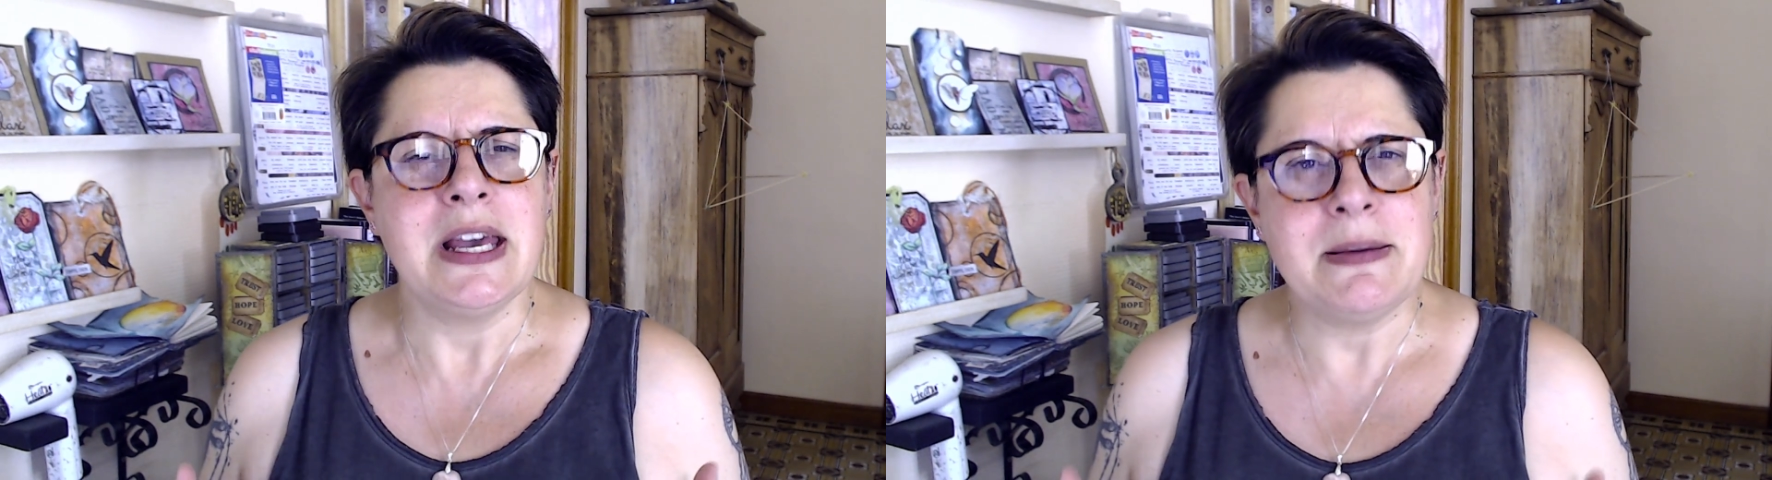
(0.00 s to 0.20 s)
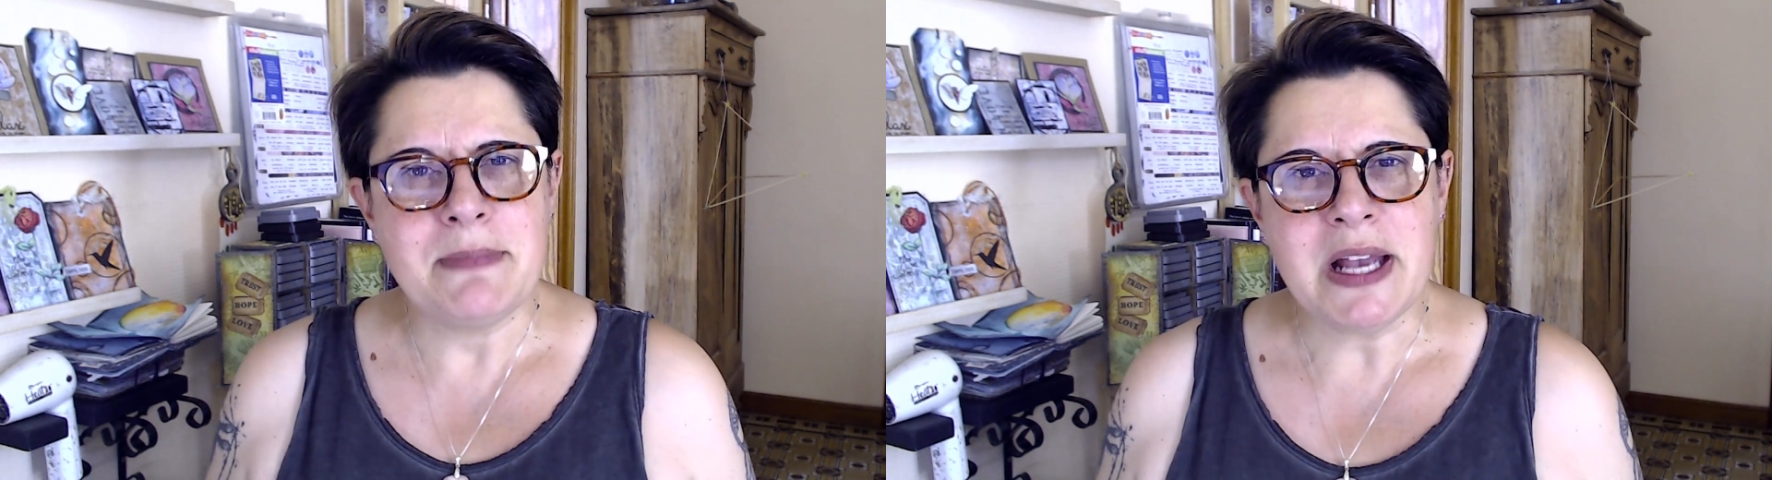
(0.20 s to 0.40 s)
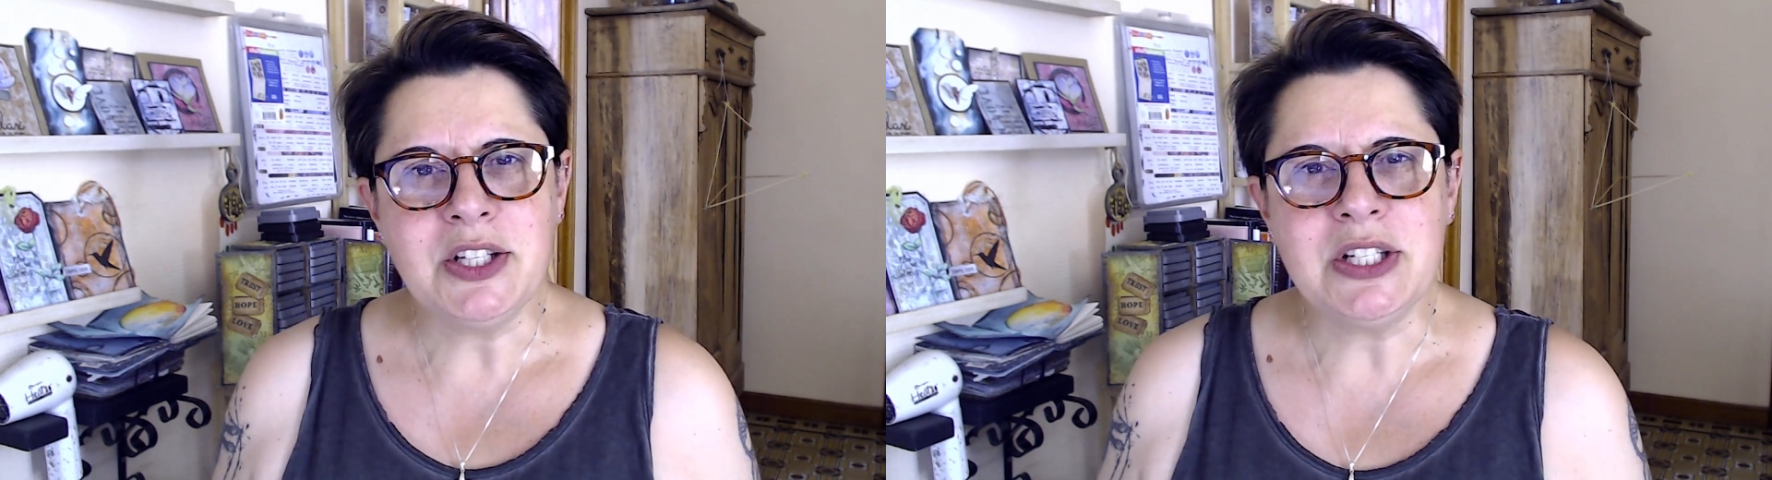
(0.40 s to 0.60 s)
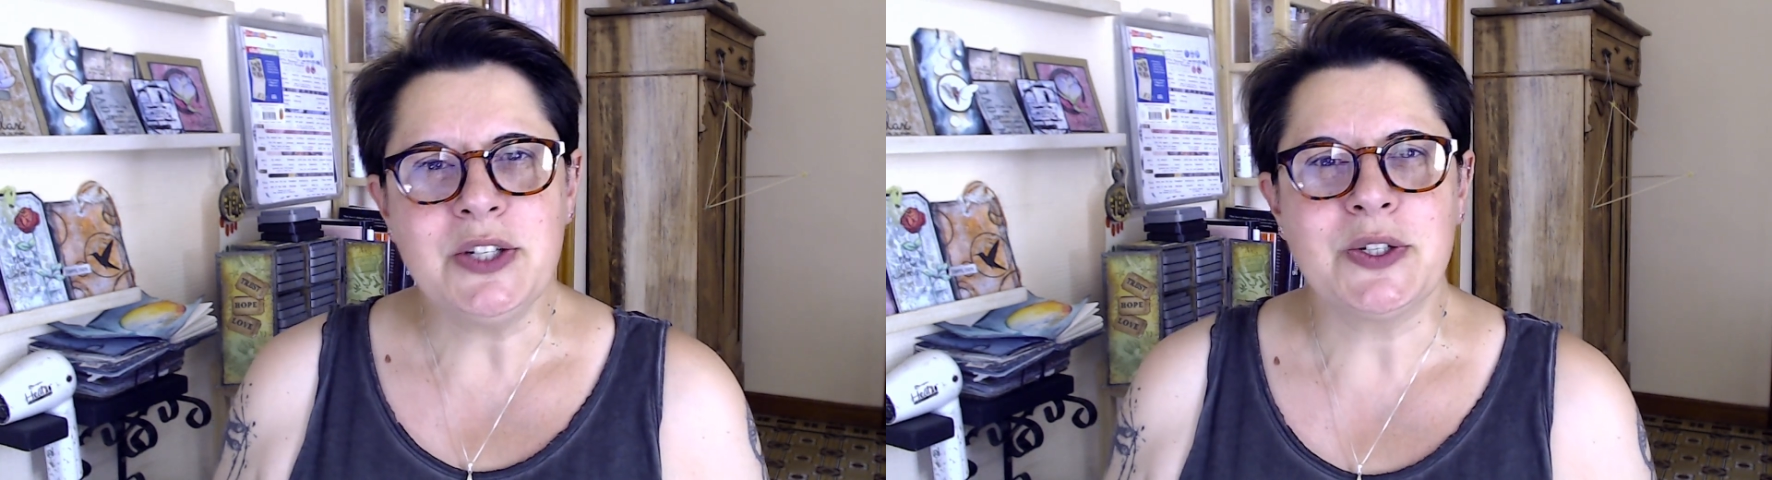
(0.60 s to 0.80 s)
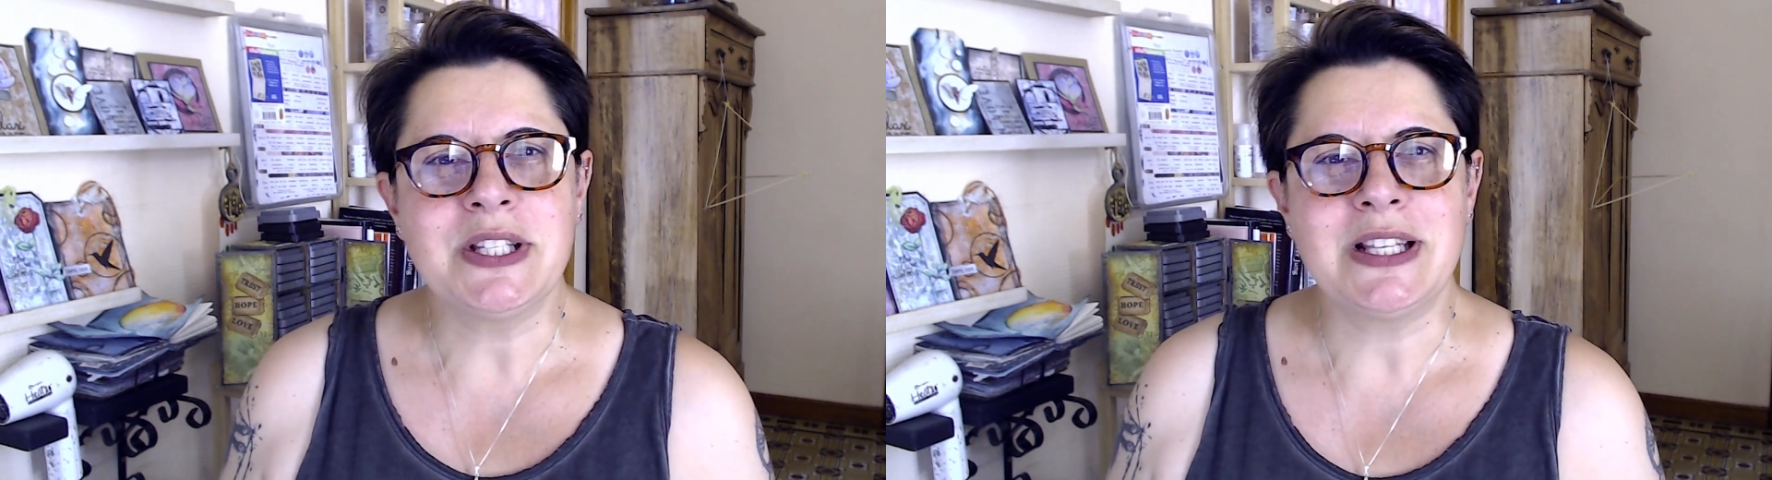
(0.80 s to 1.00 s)
imagine
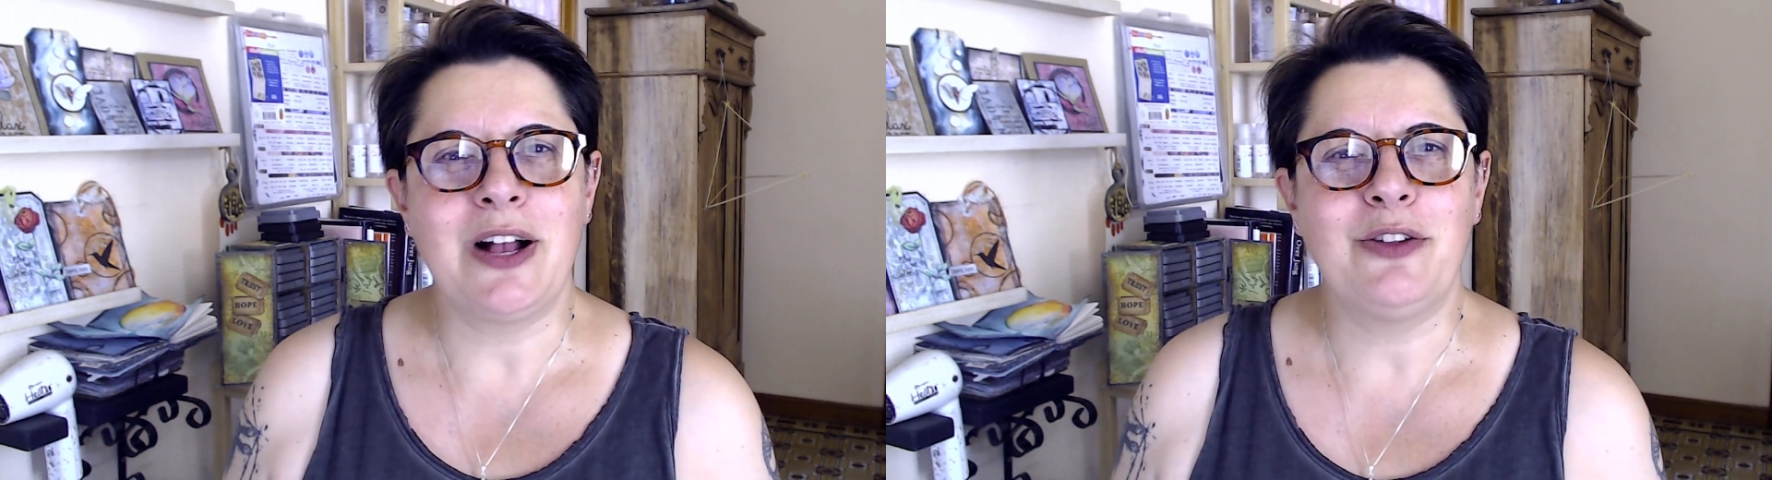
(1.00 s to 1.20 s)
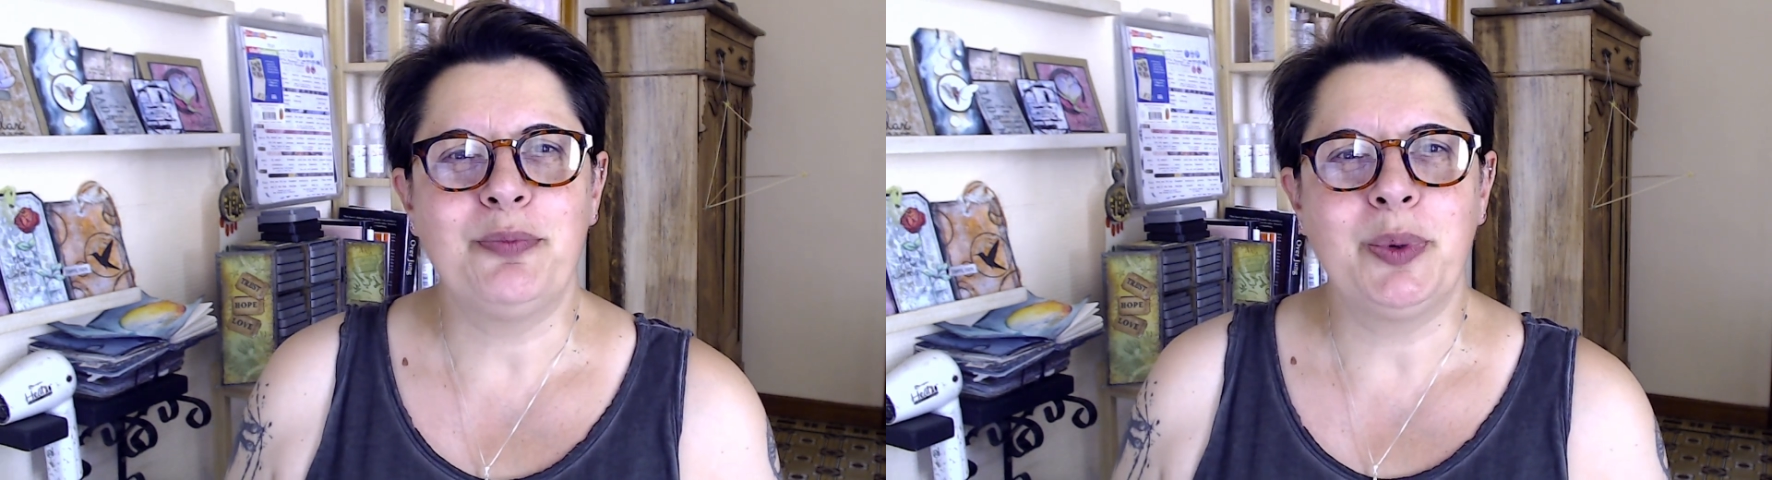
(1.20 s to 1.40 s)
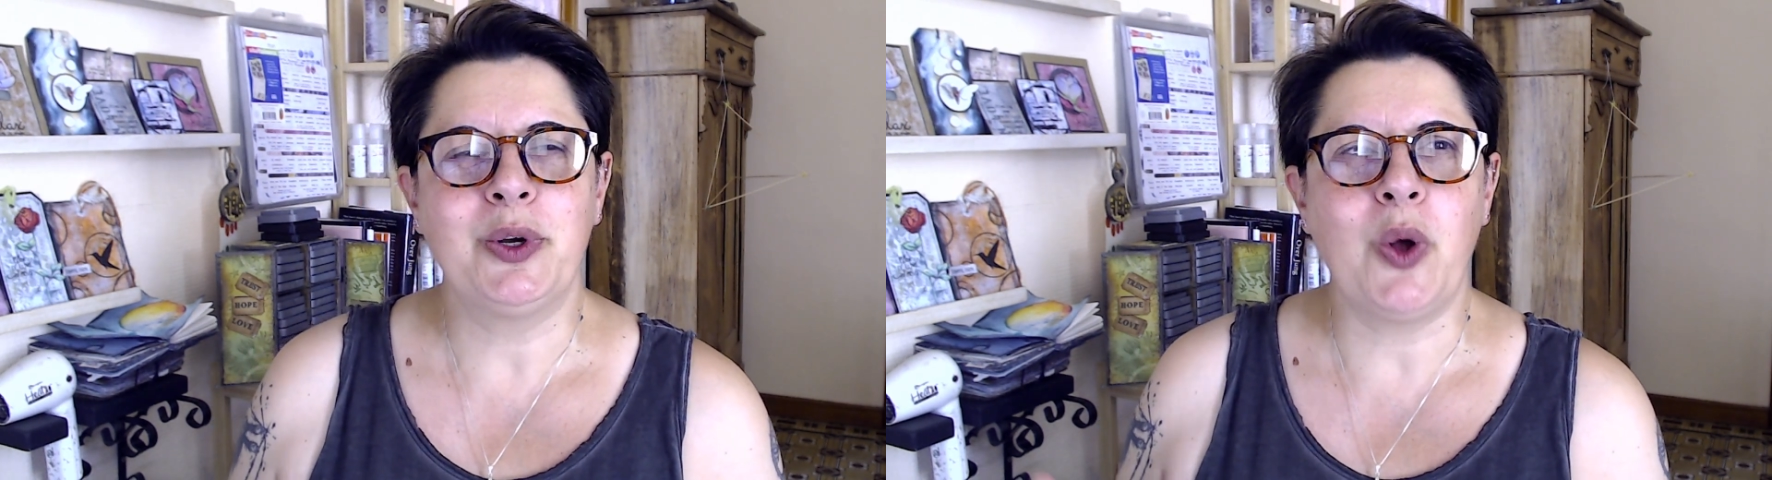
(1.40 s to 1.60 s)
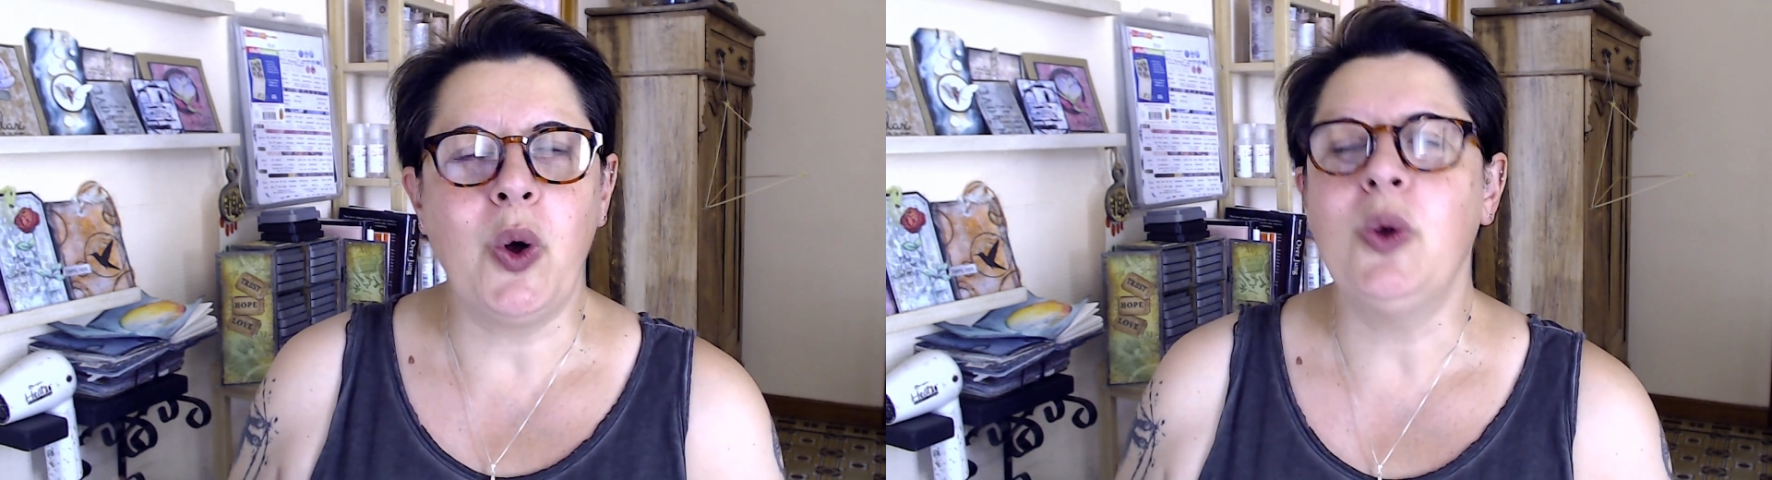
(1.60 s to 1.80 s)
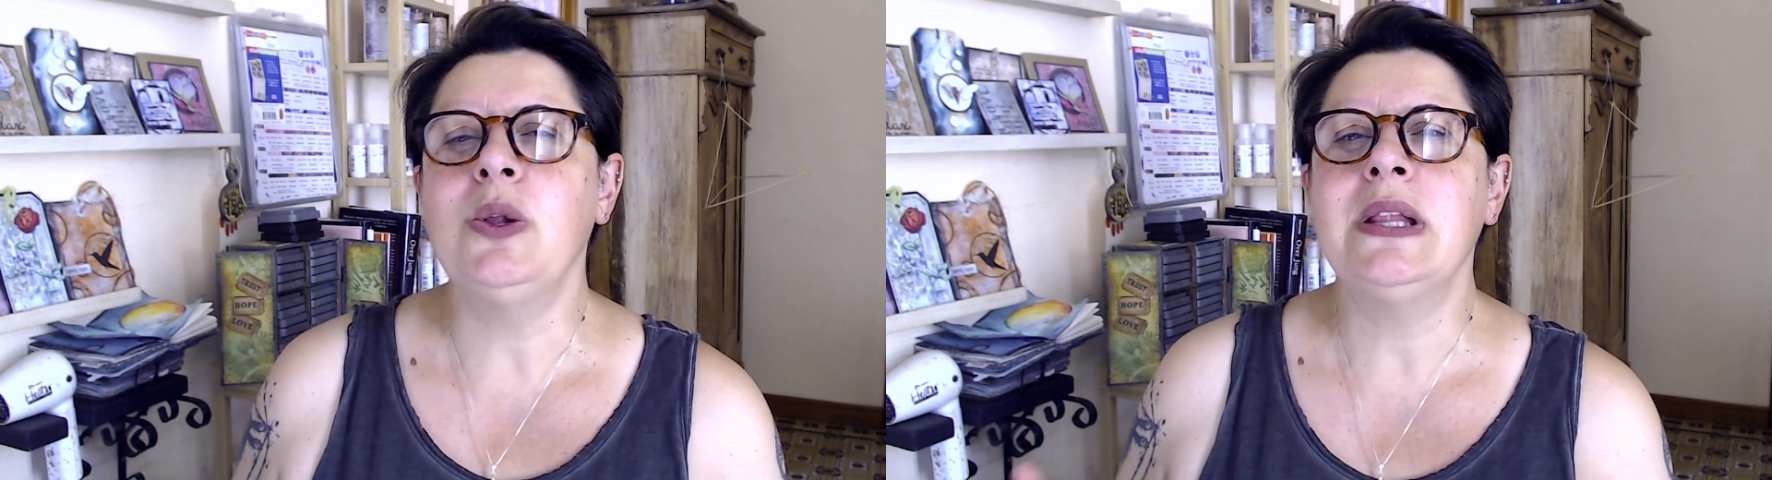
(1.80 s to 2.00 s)
yourself put all